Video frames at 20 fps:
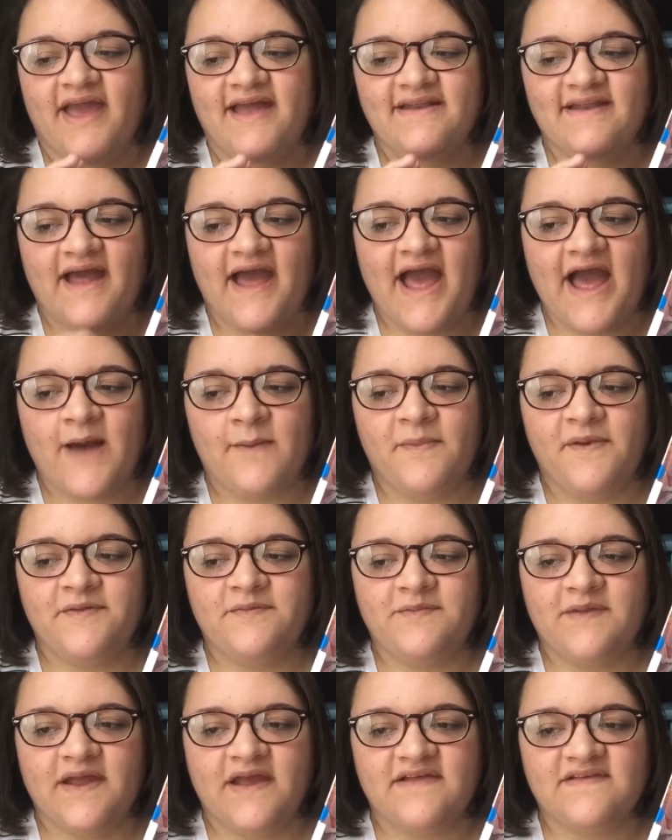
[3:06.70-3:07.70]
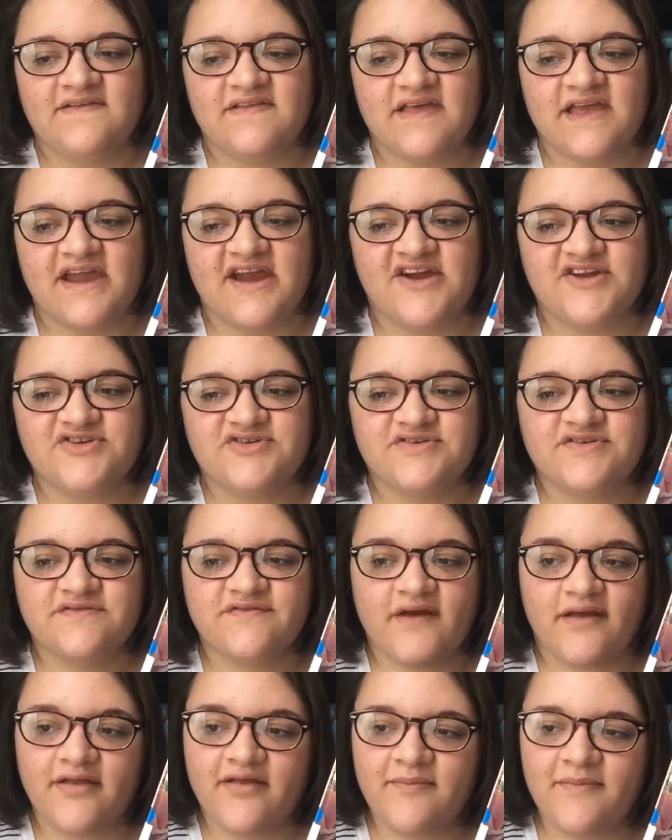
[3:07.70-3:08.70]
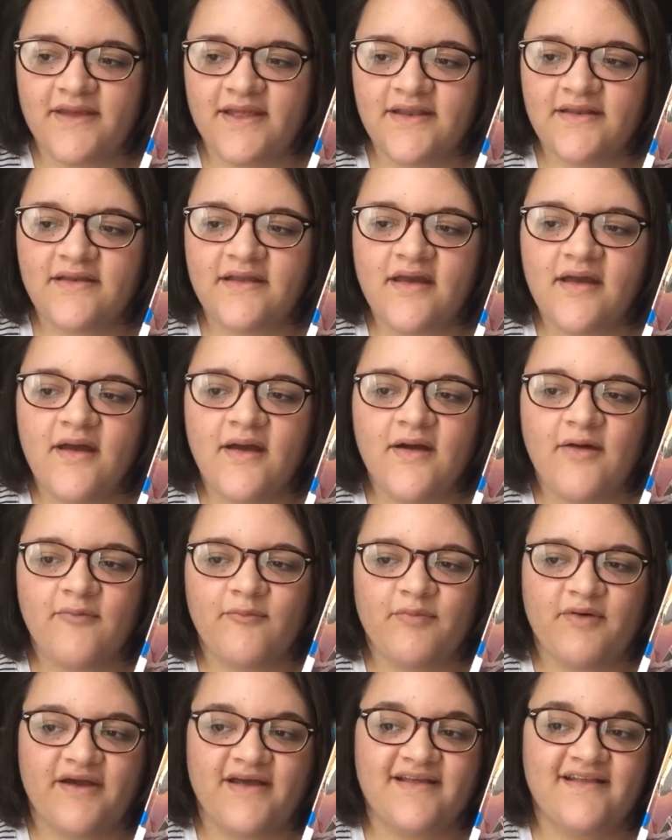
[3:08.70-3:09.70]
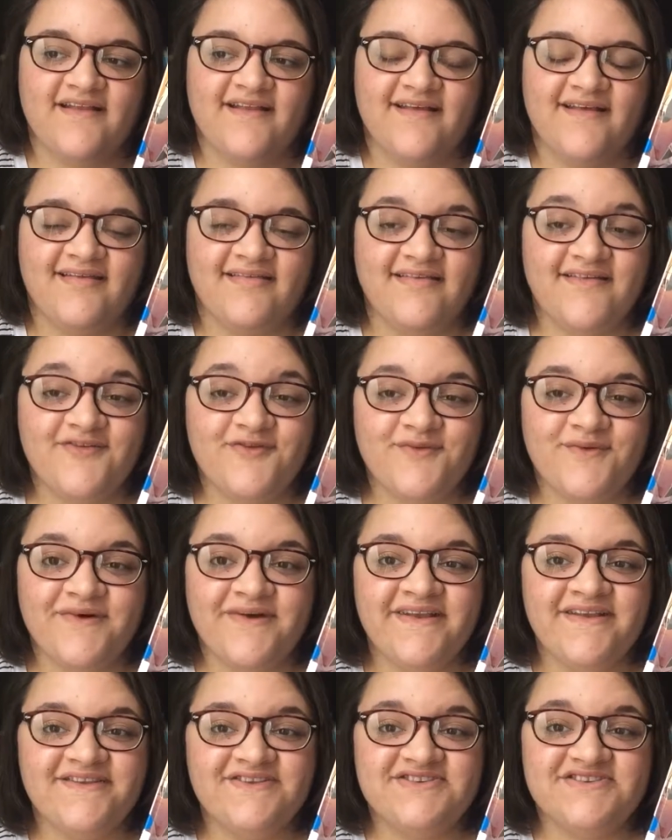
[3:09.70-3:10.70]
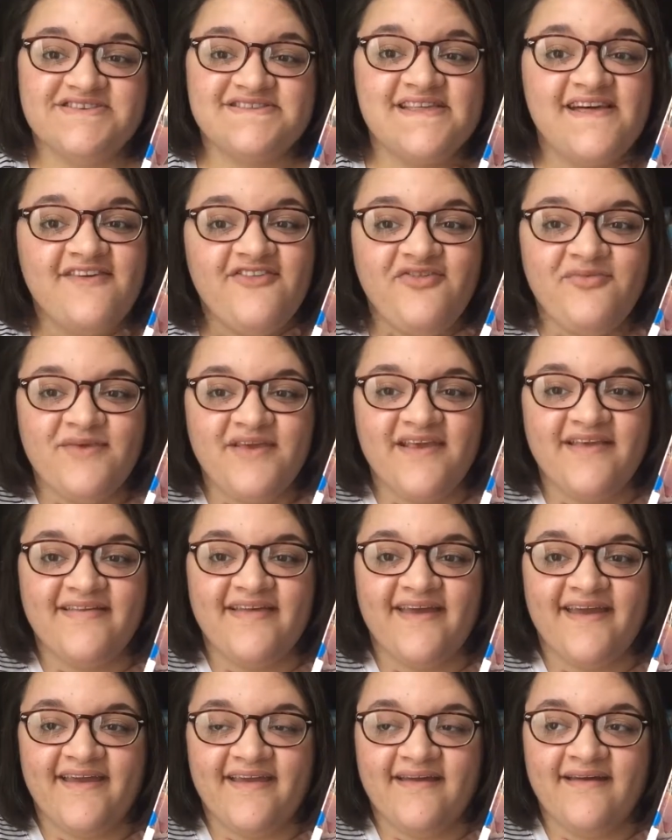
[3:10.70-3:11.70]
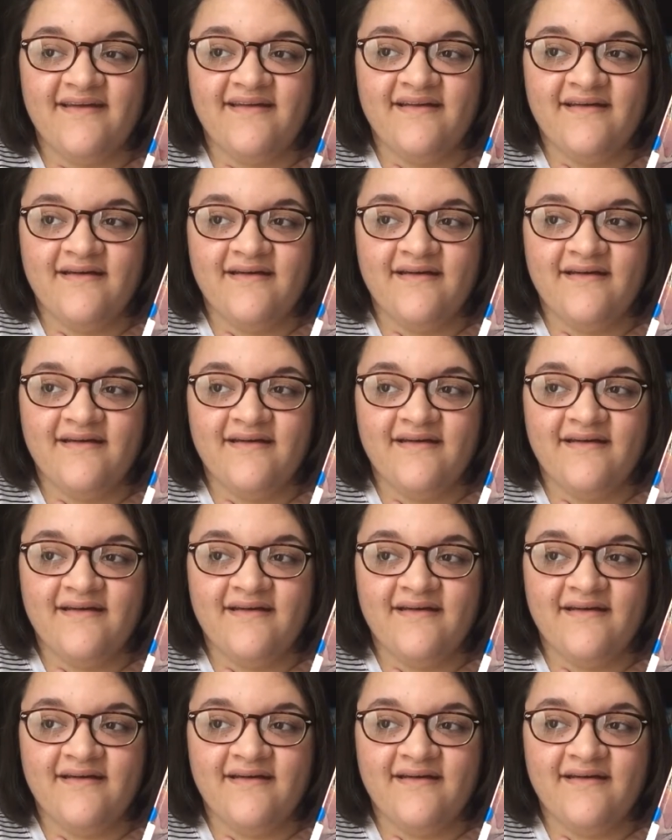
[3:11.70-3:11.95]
had to happen because of the character development. But this one just left me like